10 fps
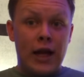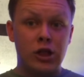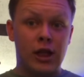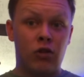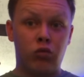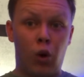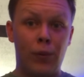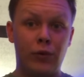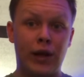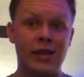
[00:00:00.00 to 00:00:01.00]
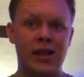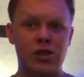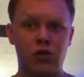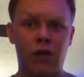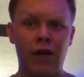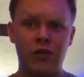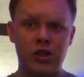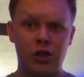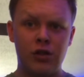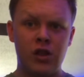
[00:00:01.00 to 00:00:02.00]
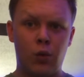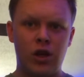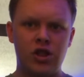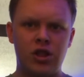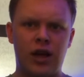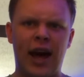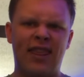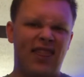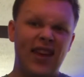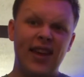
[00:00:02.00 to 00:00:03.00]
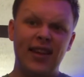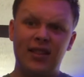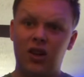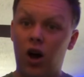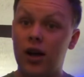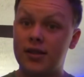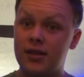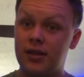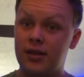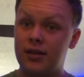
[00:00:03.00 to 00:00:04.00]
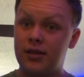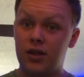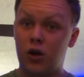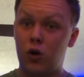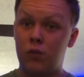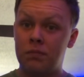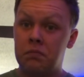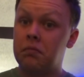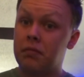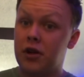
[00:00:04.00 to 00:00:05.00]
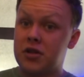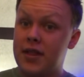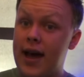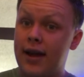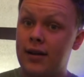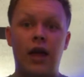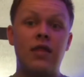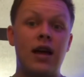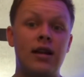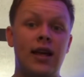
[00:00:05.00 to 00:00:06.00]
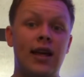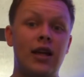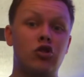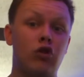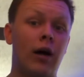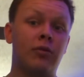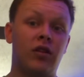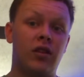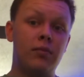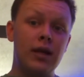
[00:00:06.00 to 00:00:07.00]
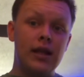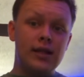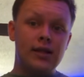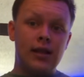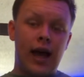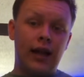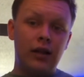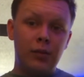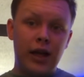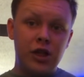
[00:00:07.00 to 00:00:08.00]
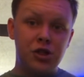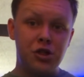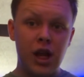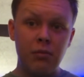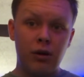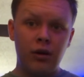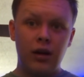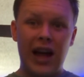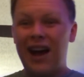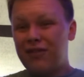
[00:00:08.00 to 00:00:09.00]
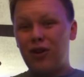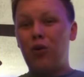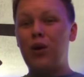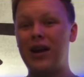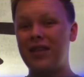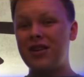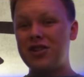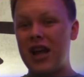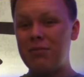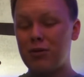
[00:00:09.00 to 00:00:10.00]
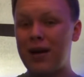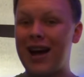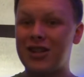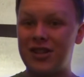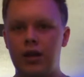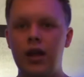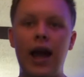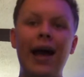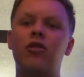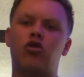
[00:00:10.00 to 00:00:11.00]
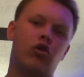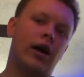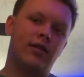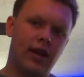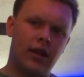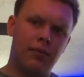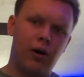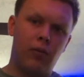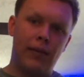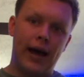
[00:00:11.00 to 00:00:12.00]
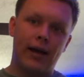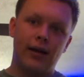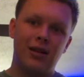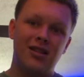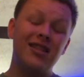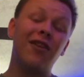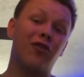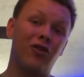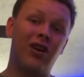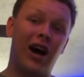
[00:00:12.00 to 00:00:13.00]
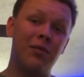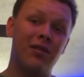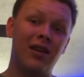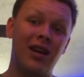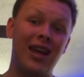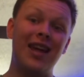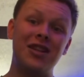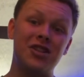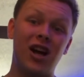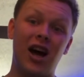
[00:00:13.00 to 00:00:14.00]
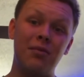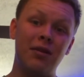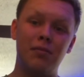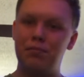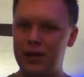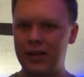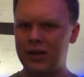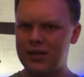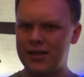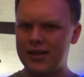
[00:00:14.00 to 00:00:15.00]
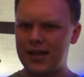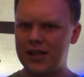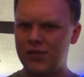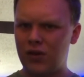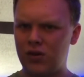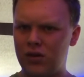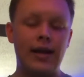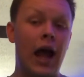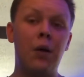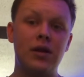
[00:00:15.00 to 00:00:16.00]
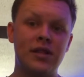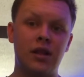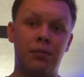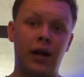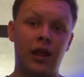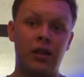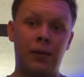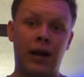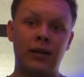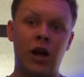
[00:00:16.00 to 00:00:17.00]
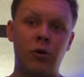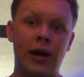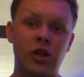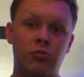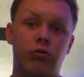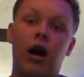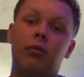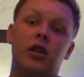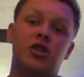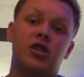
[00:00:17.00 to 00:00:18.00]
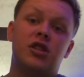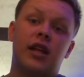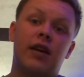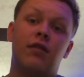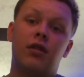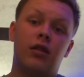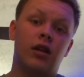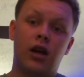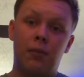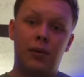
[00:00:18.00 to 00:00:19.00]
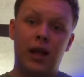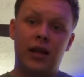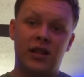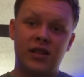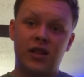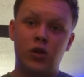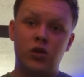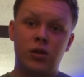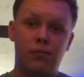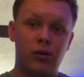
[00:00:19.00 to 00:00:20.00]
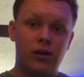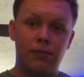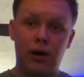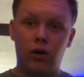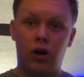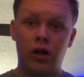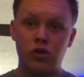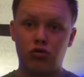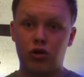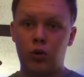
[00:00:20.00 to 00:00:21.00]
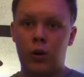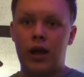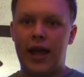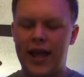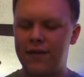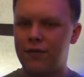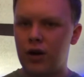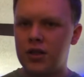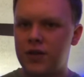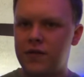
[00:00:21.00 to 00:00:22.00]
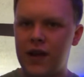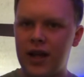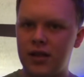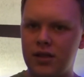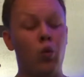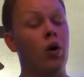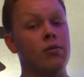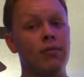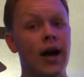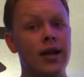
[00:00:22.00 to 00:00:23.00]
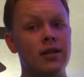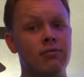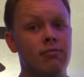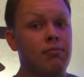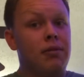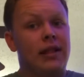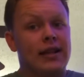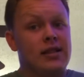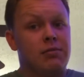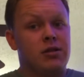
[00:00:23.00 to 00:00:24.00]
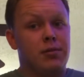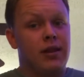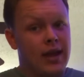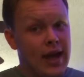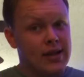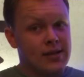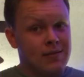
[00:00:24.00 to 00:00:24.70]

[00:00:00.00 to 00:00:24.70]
against Roman Reigns at Survivor Series, in which I think he lost. So, there's that. And then he dropped it to The Miz at Elimination Chamber after winning the Chamber match. He has tried to get the belt back several times, each time being unsuccessful. And now he's in the Money in the Bank ladder match, probably just to give the company an excuse to put the belt on Drew in front of fans. Wouldn't mind, but that seems to be the case.